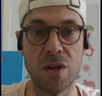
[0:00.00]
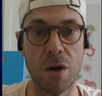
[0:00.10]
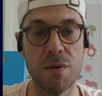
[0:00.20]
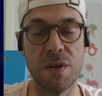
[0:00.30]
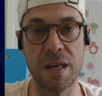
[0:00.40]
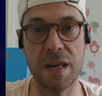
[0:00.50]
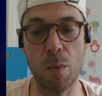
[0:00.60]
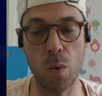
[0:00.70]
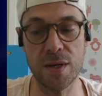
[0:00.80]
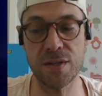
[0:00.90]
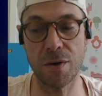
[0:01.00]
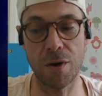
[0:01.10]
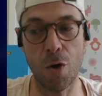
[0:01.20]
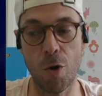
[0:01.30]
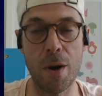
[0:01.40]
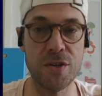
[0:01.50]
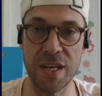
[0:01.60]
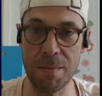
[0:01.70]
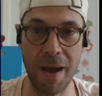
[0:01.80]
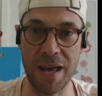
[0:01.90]
So it was almost,
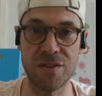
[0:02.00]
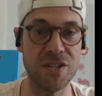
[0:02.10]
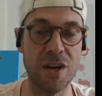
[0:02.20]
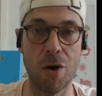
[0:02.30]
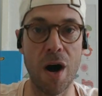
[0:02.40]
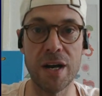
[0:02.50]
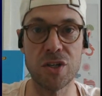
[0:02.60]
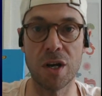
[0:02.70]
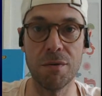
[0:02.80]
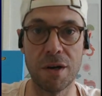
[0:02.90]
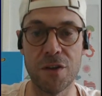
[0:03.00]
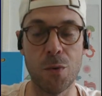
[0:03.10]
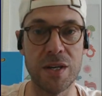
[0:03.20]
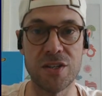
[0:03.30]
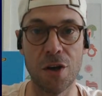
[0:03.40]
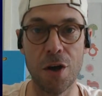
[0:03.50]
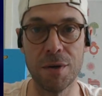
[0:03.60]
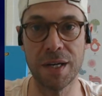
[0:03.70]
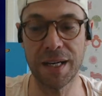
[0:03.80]
he made the sell high show a few weeks ago.